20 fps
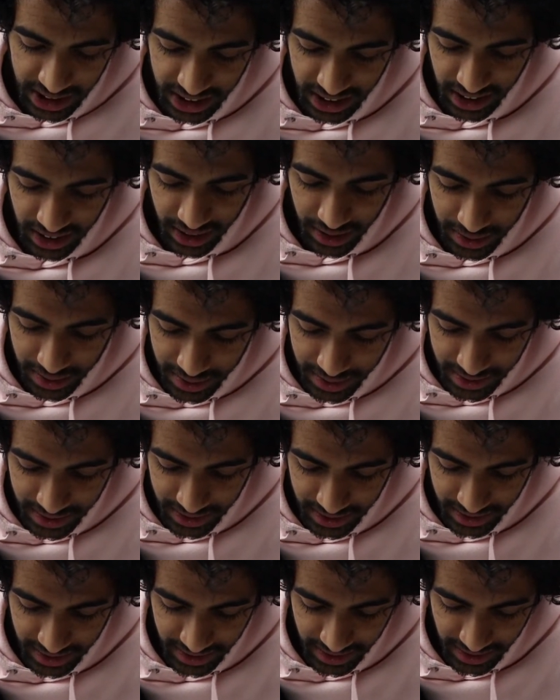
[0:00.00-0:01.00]
enough.
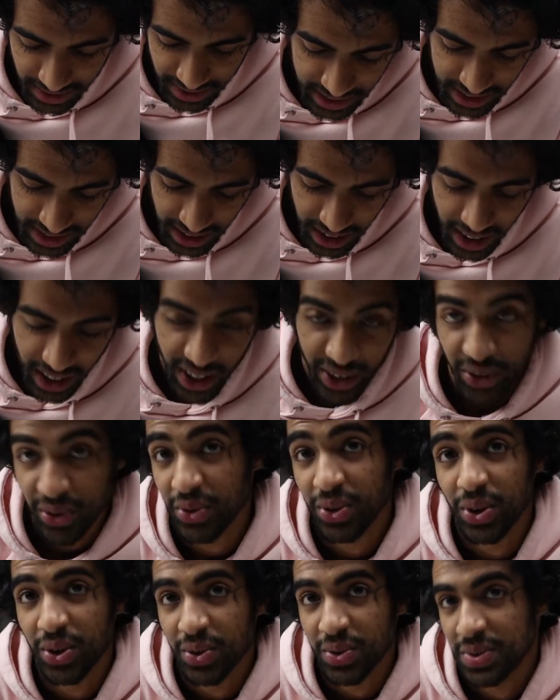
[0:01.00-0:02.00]
I don't
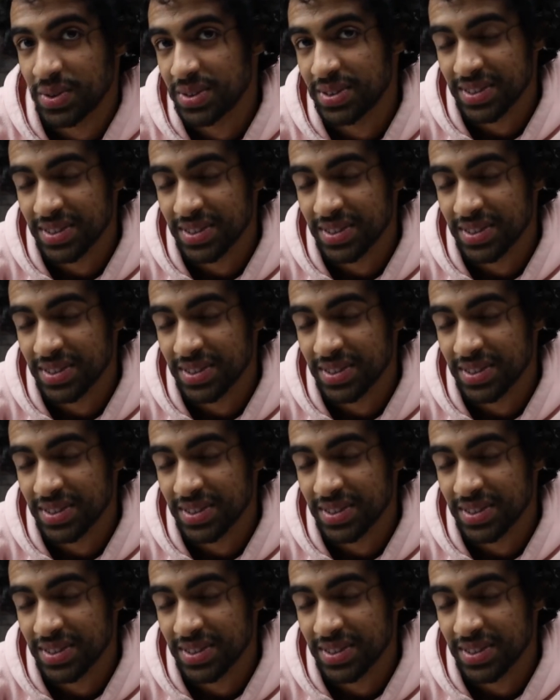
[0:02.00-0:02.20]
know.